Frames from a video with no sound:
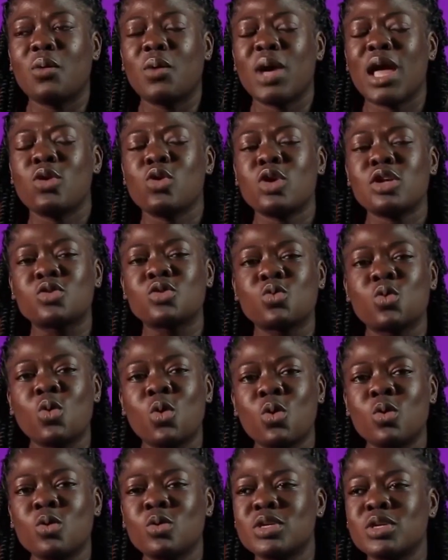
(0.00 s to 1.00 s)
a lot
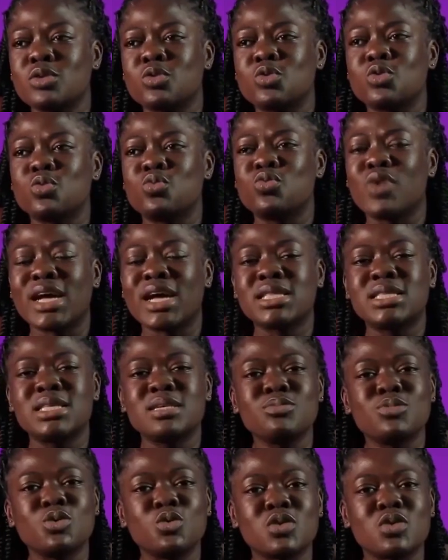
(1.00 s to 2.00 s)
go into
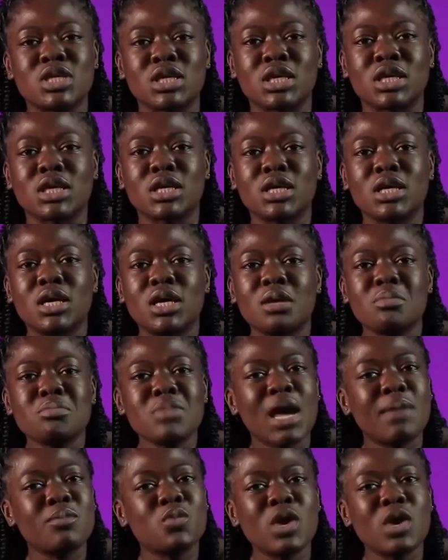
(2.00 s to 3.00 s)
writing music. Me,
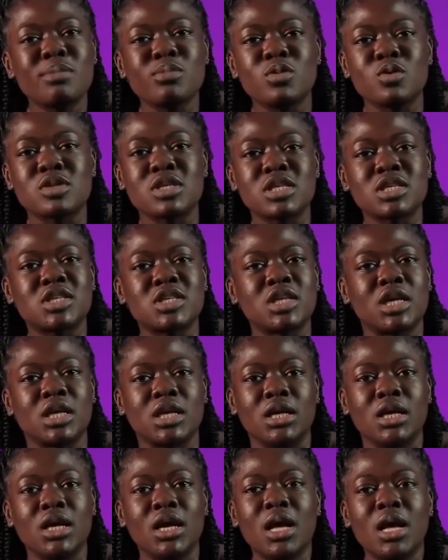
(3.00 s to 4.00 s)
I'm not a
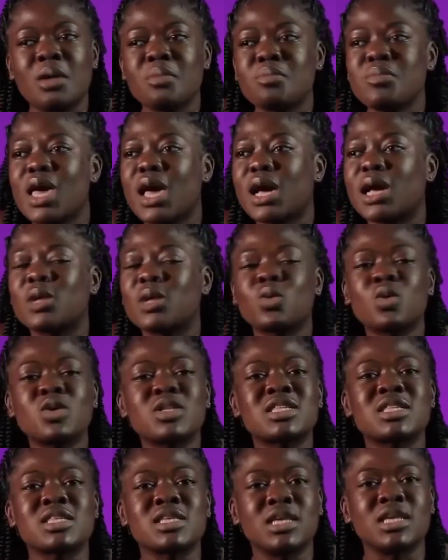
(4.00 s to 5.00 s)
musician. Me, I cannot
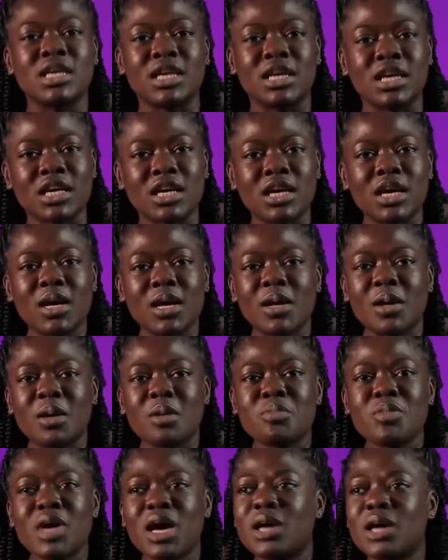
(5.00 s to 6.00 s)
sing.
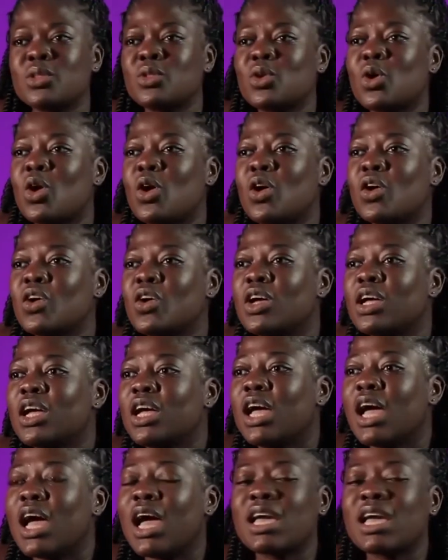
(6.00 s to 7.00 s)
Me,
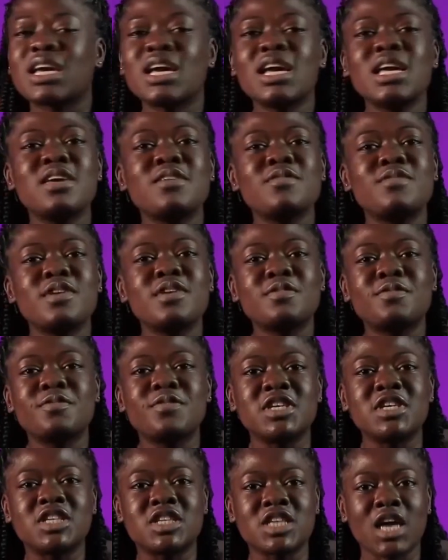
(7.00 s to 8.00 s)
I can't even
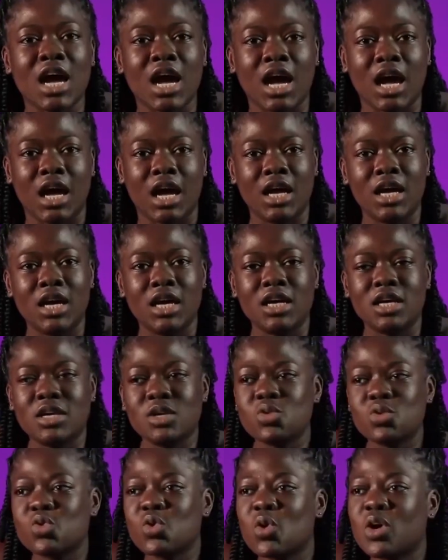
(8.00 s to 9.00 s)
feature.
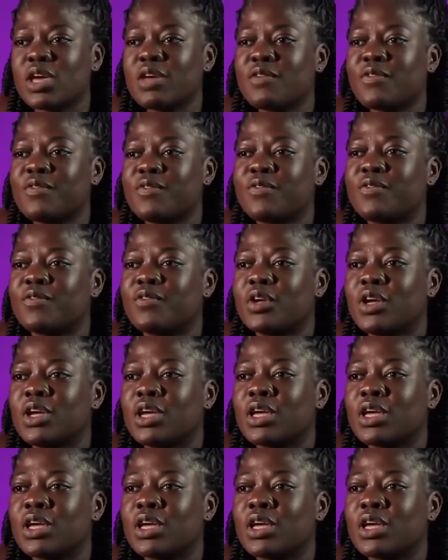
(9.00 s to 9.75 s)
So if